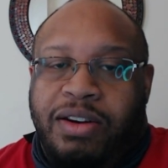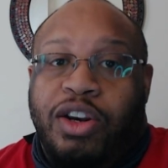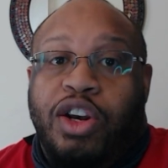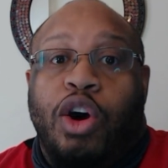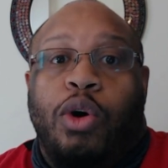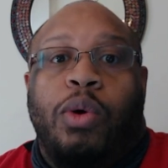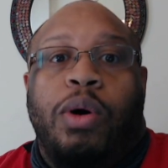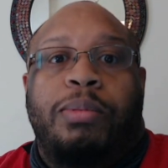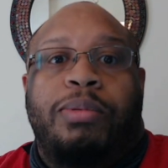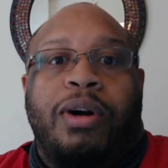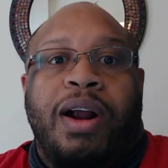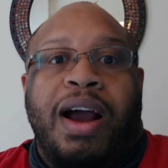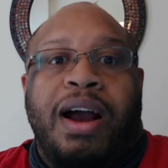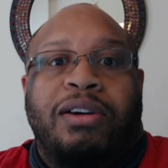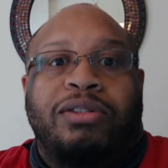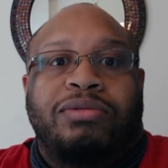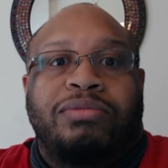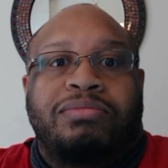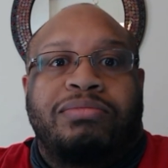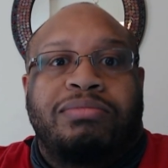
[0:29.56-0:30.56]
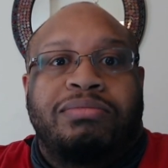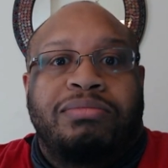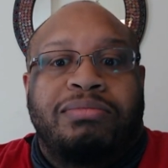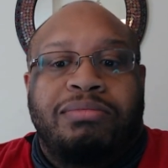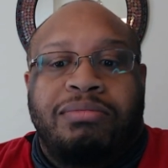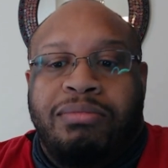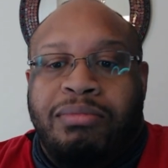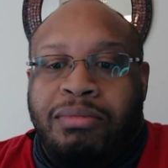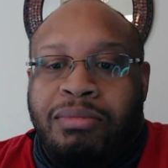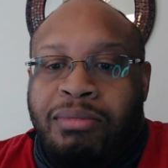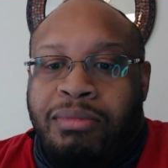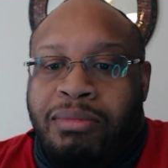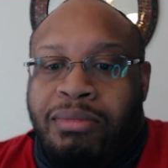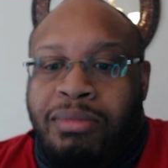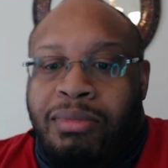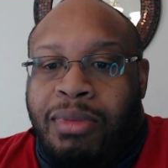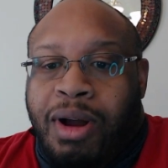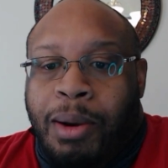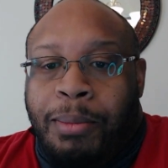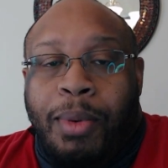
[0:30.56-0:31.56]
Noah Brown,
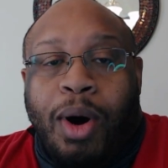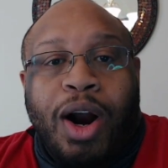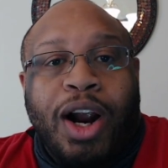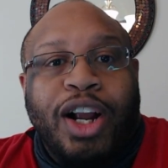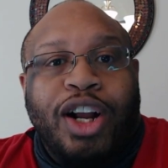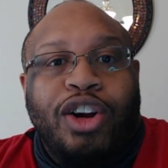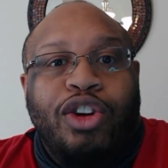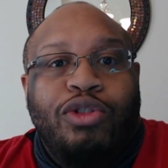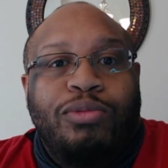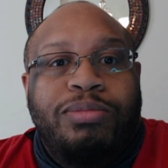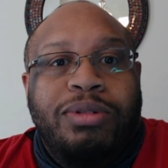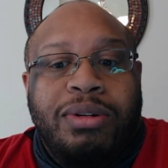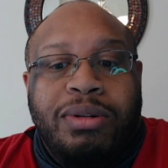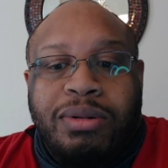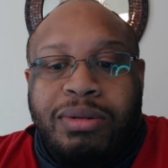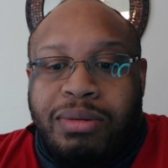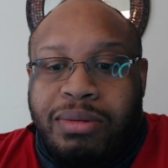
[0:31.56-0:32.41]
Amari Cooper,